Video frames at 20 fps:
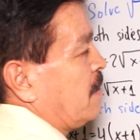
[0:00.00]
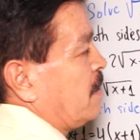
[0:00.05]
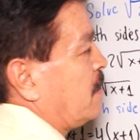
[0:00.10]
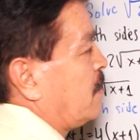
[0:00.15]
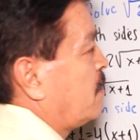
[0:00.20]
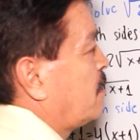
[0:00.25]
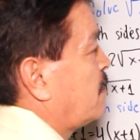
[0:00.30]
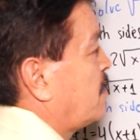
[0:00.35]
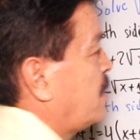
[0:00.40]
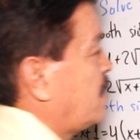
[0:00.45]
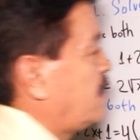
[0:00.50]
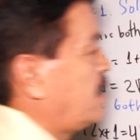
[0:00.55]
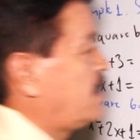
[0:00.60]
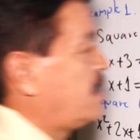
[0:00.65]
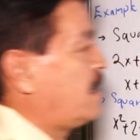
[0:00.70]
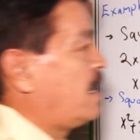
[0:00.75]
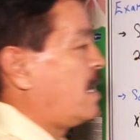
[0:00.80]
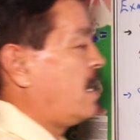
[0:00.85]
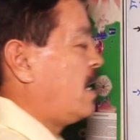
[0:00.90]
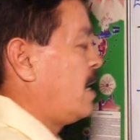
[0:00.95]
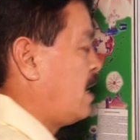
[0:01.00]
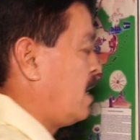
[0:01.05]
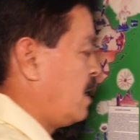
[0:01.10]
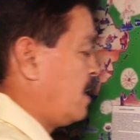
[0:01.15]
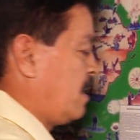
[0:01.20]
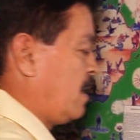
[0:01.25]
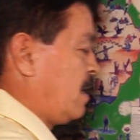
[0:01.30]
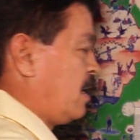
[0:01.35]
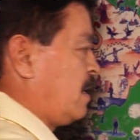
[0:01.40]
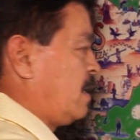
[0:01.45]
Well, this is
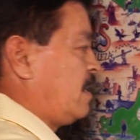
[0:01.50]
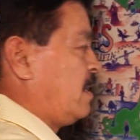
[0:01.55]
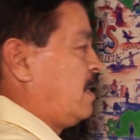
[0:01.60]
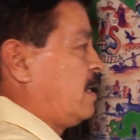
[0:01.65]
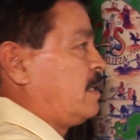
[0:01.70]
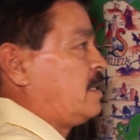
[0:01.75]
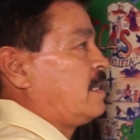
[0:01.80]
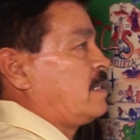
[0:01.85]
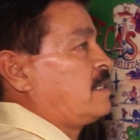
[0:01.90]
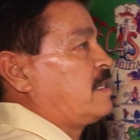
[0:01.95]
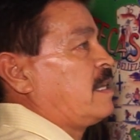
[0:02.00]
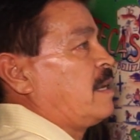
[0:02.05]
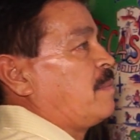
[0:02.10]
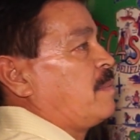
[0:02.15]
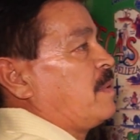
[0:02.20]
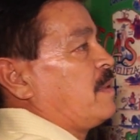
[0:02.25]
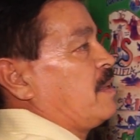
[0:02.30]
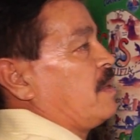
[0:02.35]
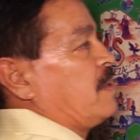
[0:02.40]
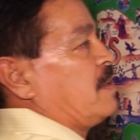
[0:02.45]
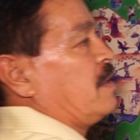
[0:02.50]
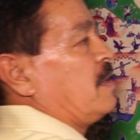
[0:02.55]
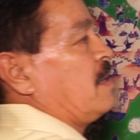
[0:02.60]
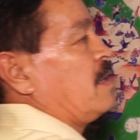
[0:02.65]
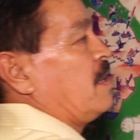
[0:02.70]
the next step here,